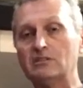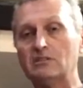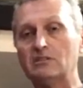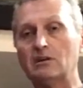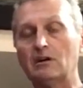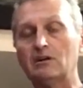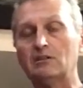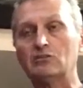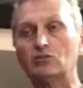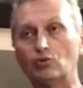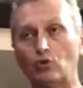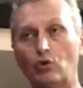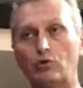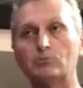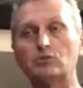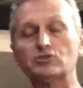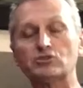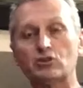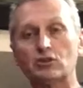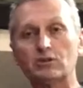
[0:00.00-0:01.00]
under
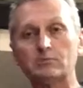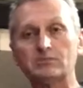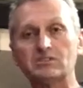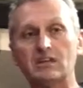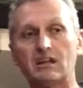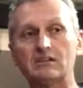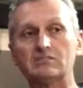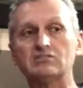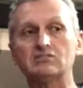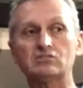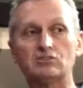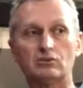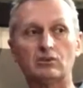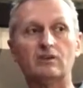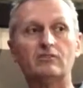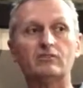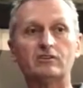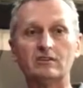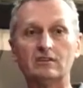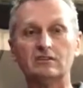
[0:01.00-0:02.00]
normal circumstances or
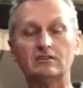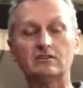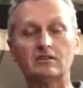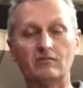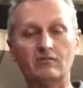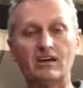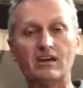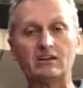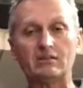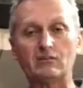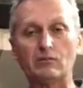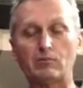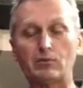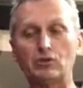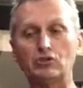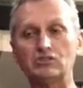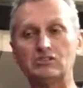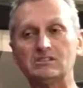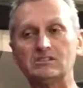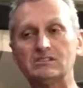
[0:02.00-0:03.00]
even in the event of
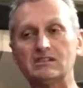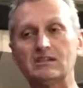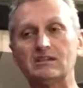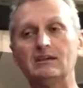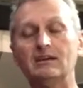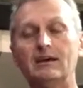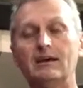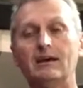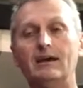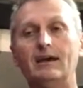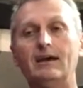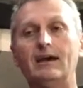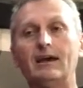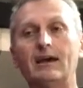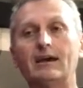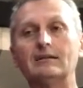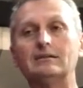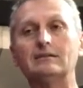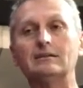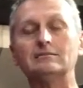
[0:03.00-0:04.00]
emergency?
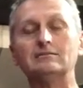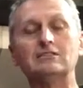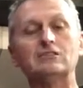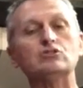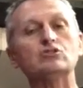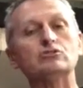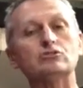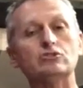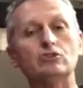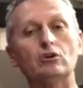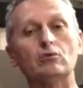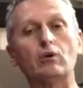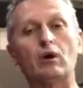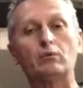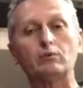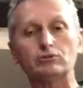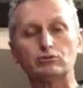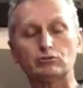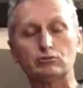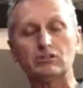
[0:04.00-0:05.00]
And did you do what
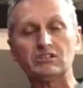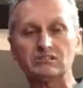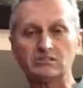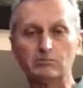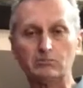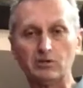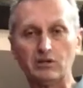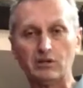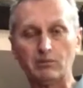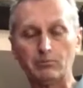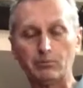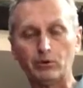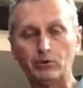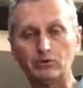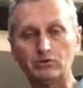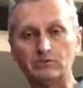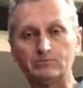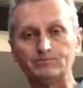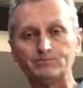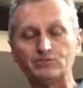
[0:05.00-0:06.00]
was reasonably and
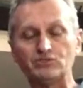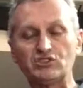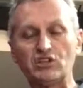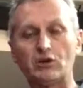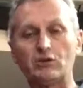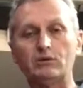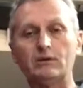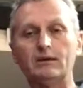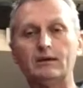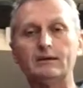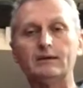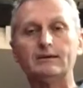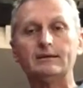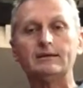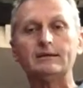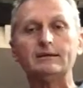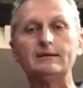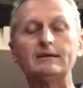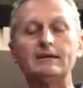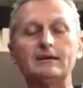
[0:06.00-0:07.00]
prudent? So
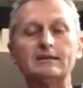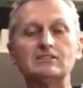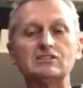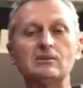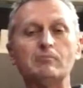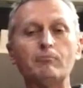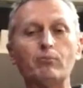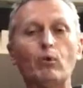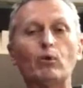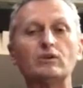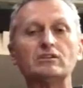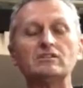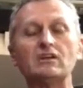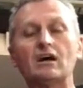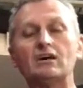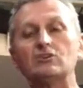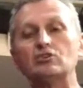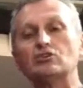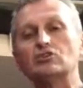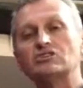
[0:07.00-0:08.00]
it's important to
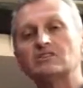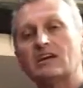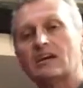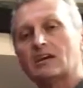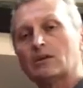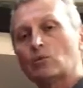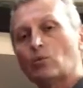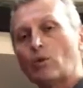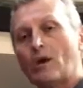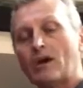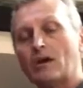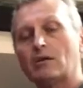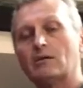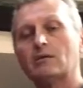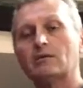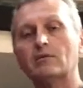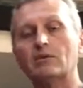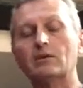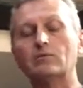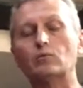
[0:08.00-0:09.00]
understand where
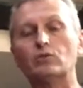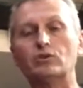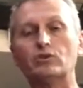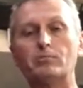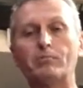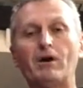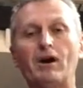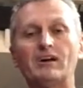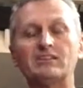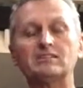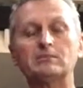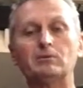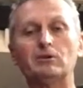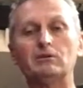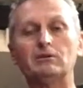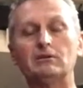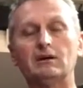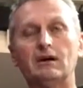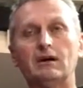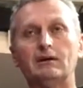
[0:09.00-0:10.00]
the
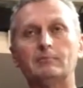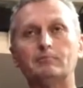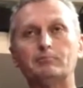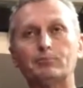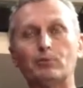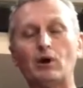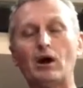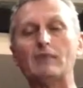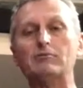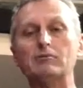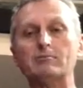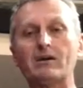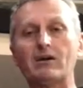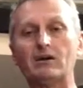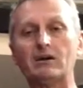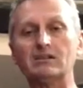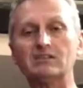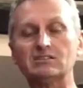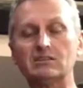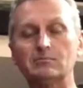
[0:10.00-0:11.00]
possible problem
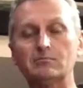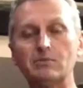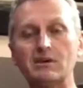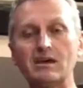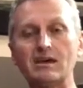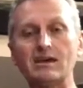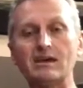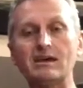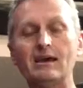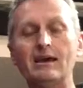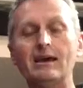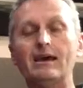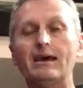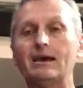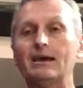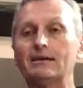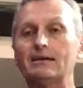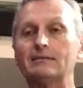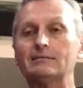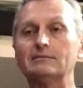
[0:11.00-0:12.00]
areas can be
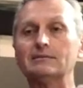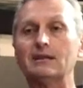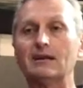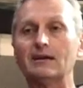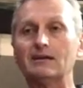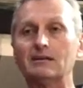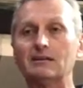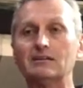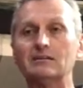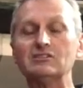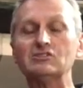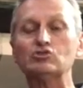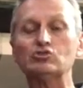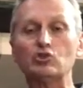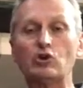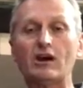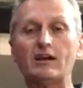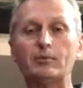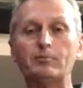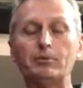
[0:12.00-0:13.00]
and at least
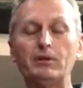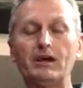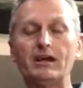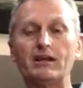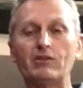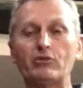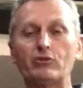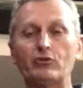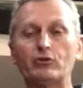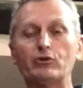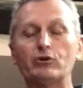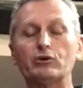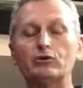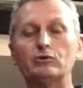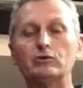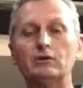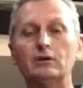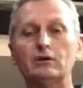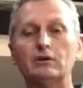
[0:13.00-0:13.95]
try to plan for